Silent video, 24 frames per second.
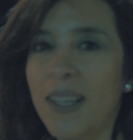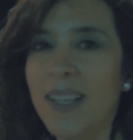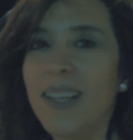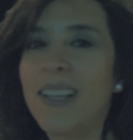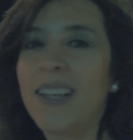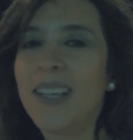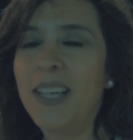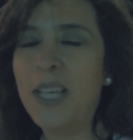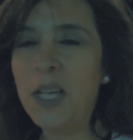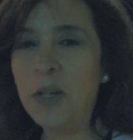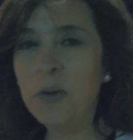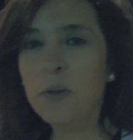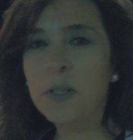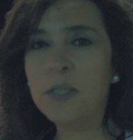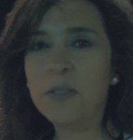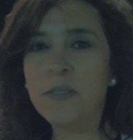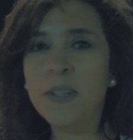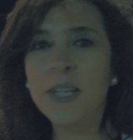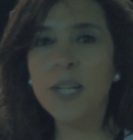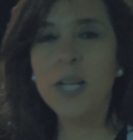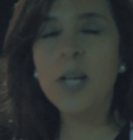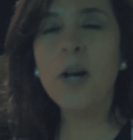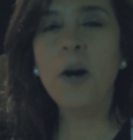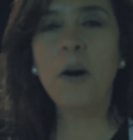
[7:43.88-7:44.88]
to He was
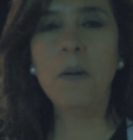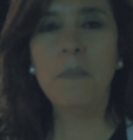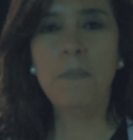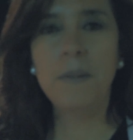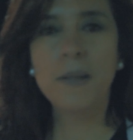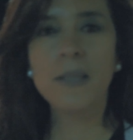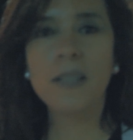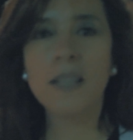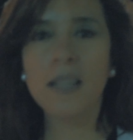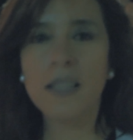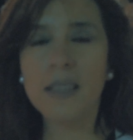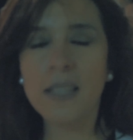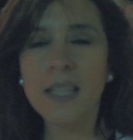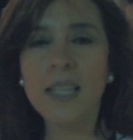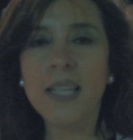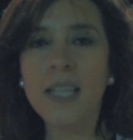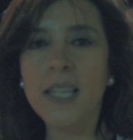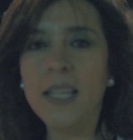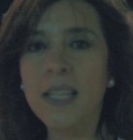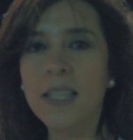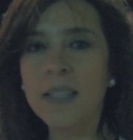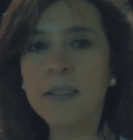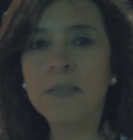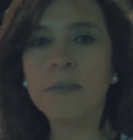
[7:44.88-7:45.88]
very open at the
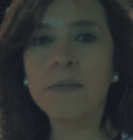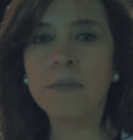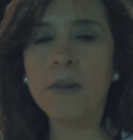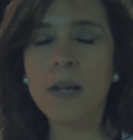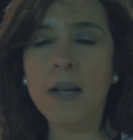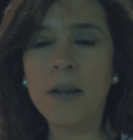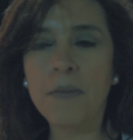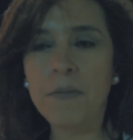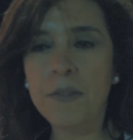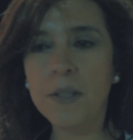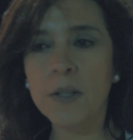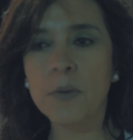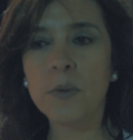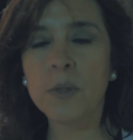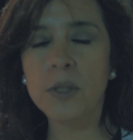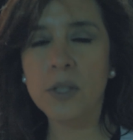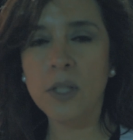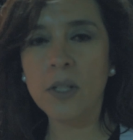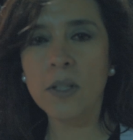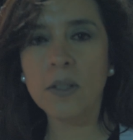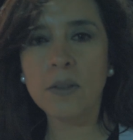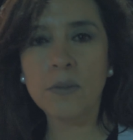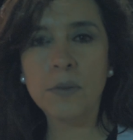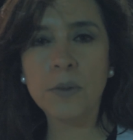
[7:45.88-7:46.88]
end. Oh, After we
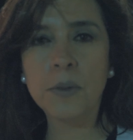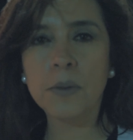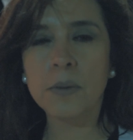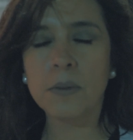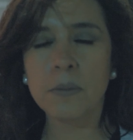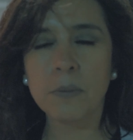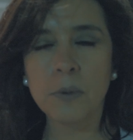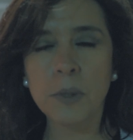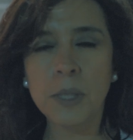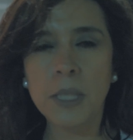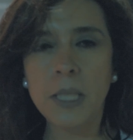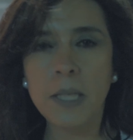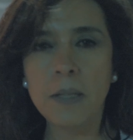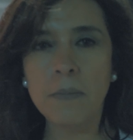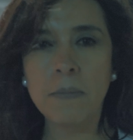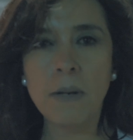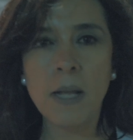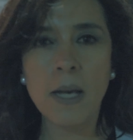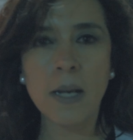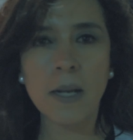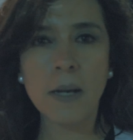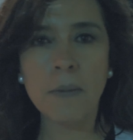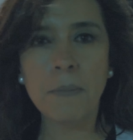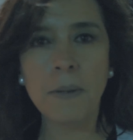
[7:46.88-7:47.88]
talked with him,
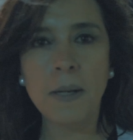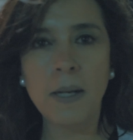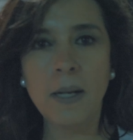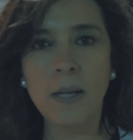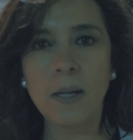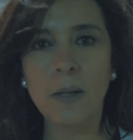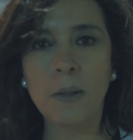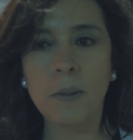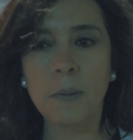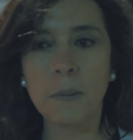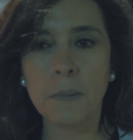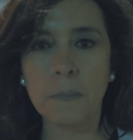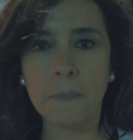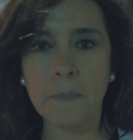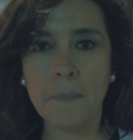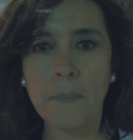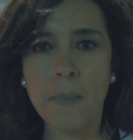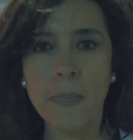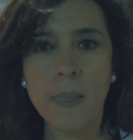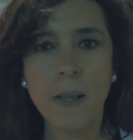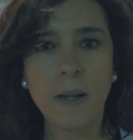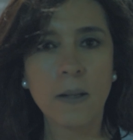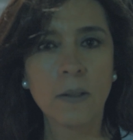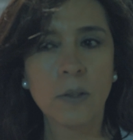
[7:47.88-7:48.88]
like about
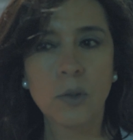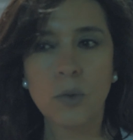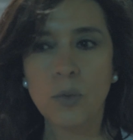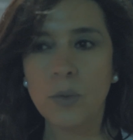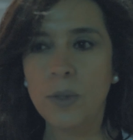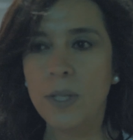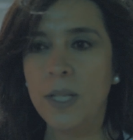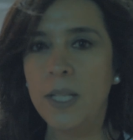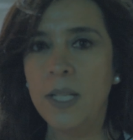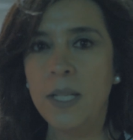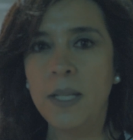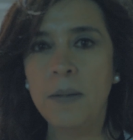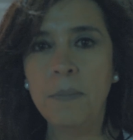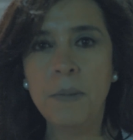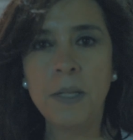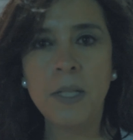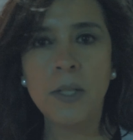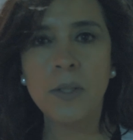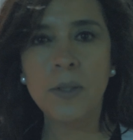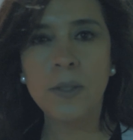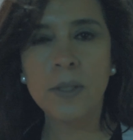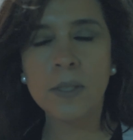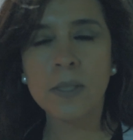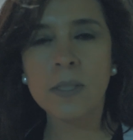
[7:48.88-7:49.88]
20
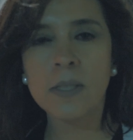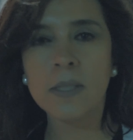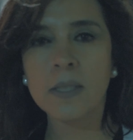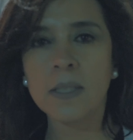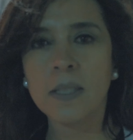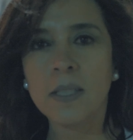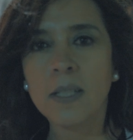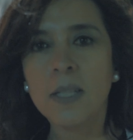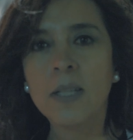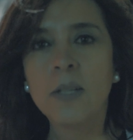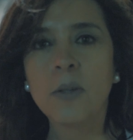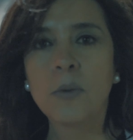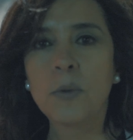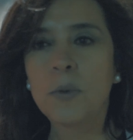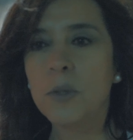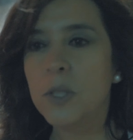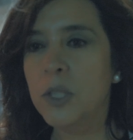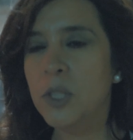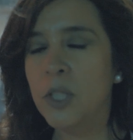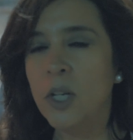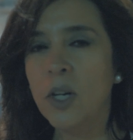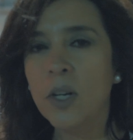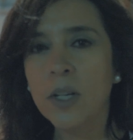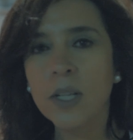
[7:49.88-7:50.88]
minutes, we were
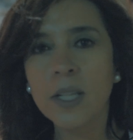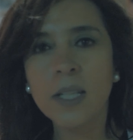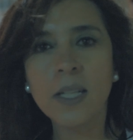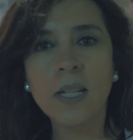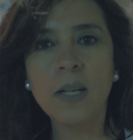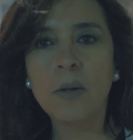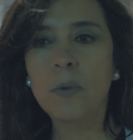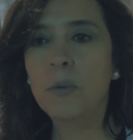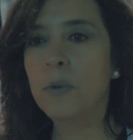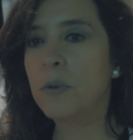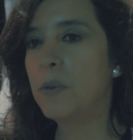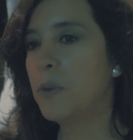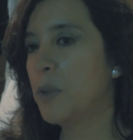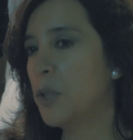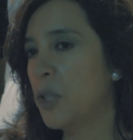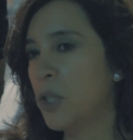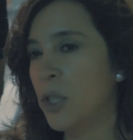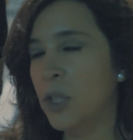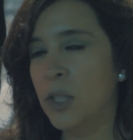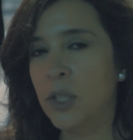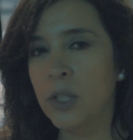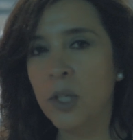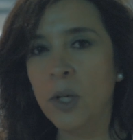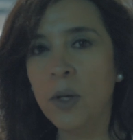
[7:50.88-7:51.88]
talking and we were
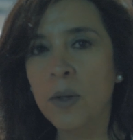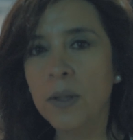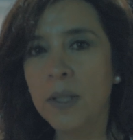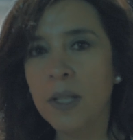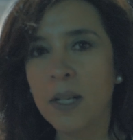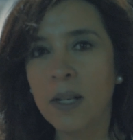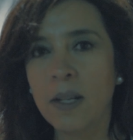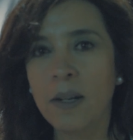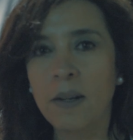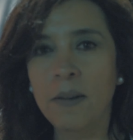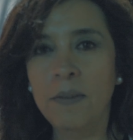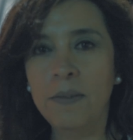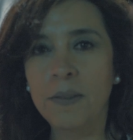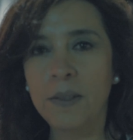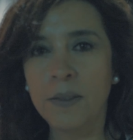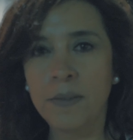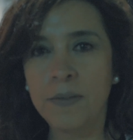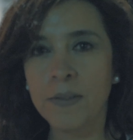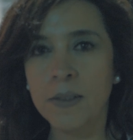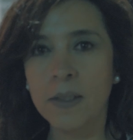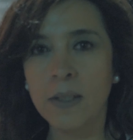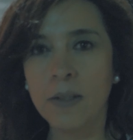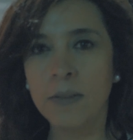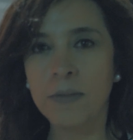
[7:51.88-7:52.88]
just showing the love
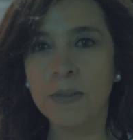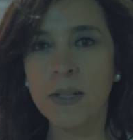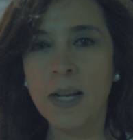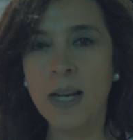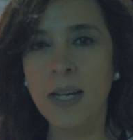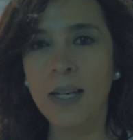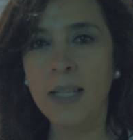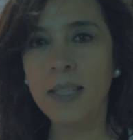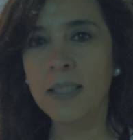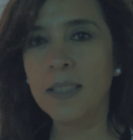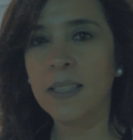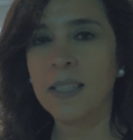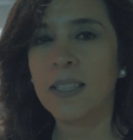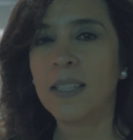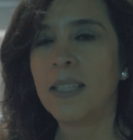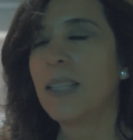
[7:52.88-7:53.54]
of, of God.